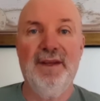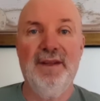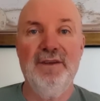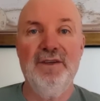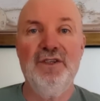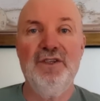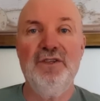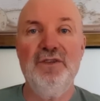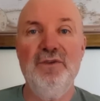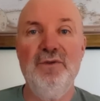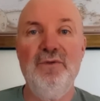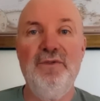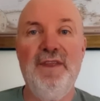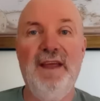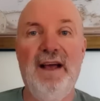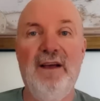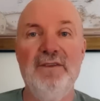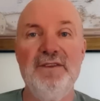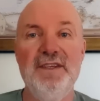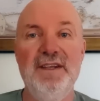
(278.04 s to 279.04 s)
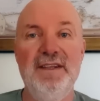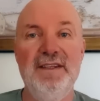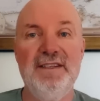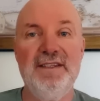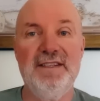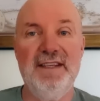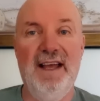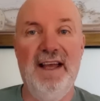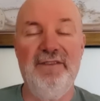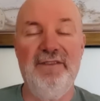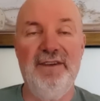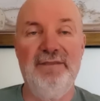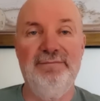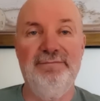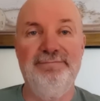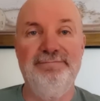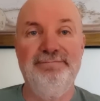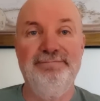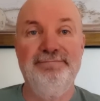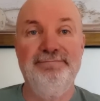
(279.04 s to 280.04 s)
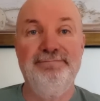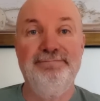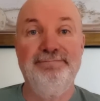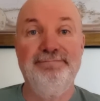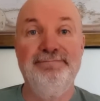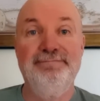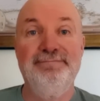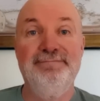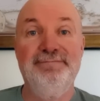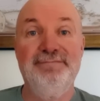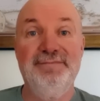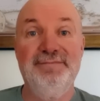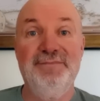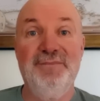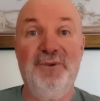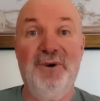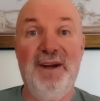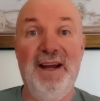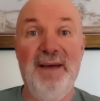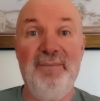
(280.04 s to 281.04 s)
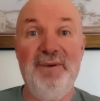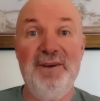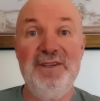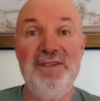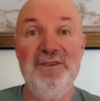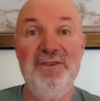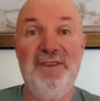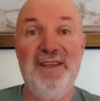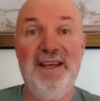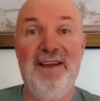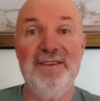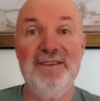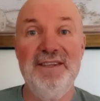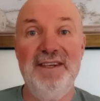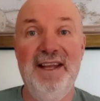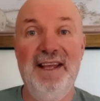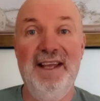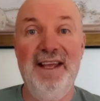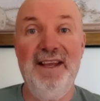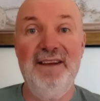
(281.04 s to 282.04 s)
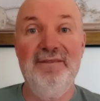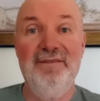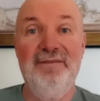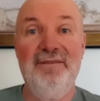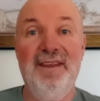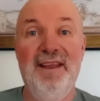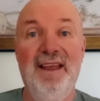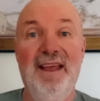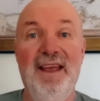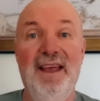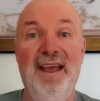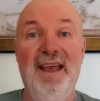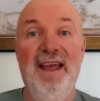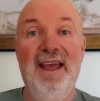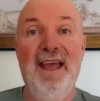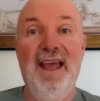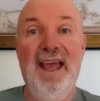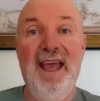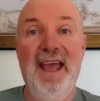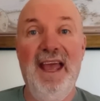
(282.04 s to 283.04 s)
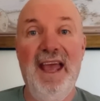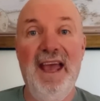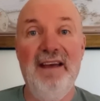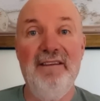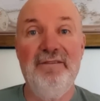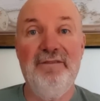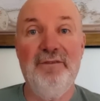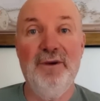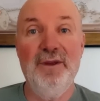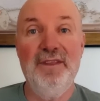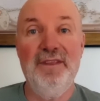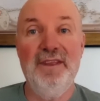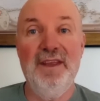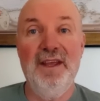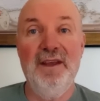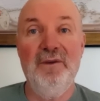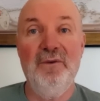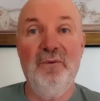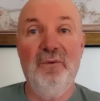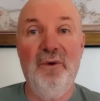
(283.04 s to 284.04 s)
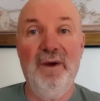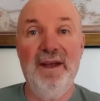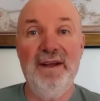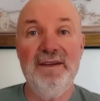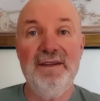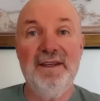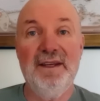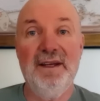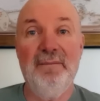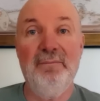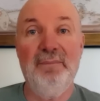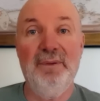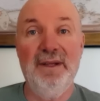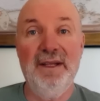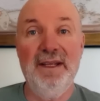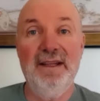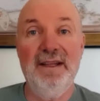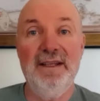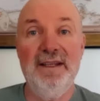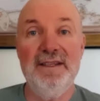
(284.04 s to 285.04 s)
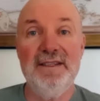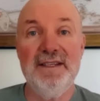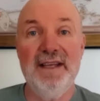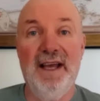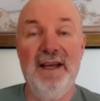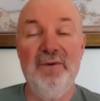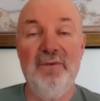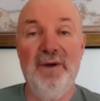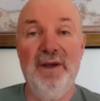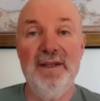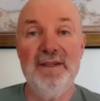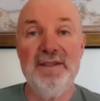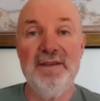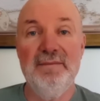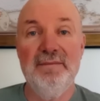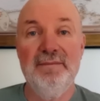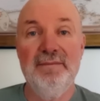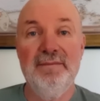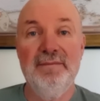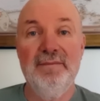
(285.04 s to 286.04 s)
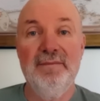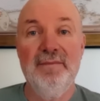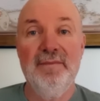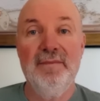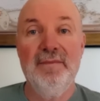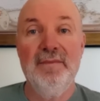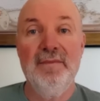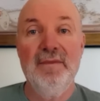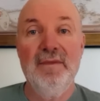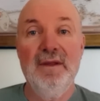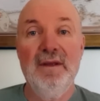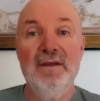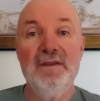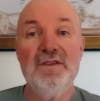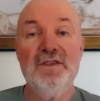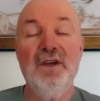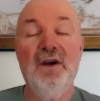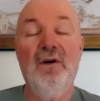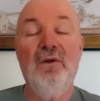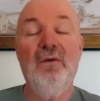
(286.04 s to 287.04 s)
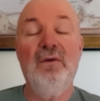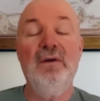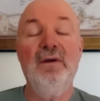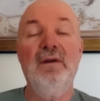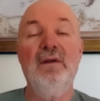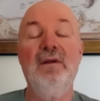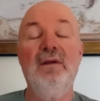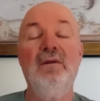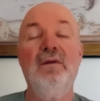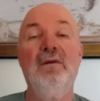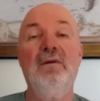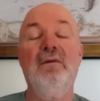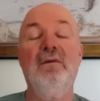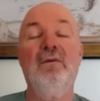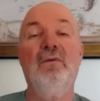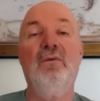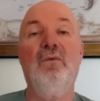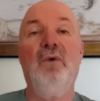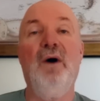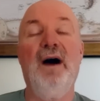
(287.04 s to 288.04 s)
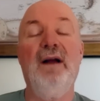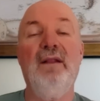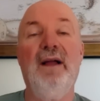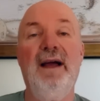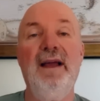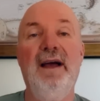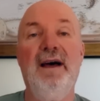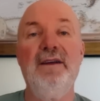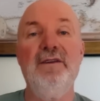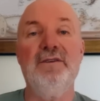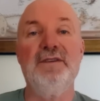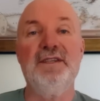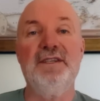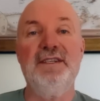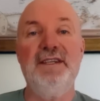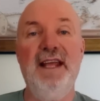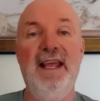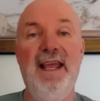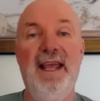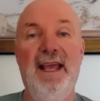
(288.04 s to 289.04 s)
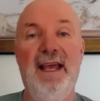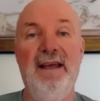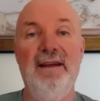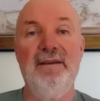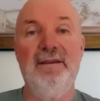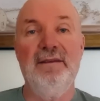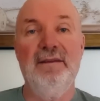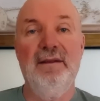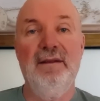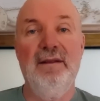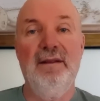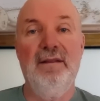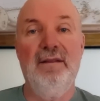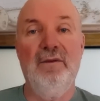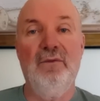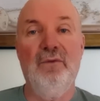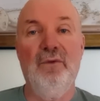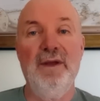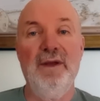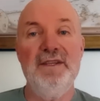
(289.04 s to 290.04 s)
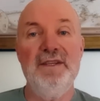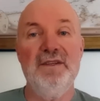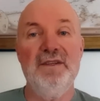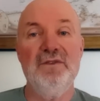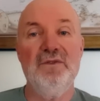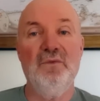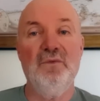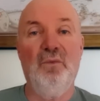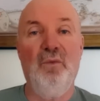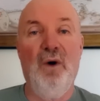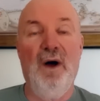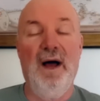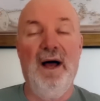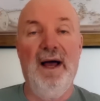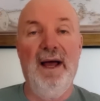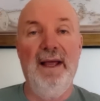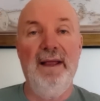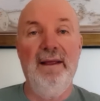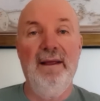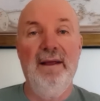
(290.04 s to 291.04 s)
2007. What happened in 2008? Everything went completely sideways. So while I understand the reasons why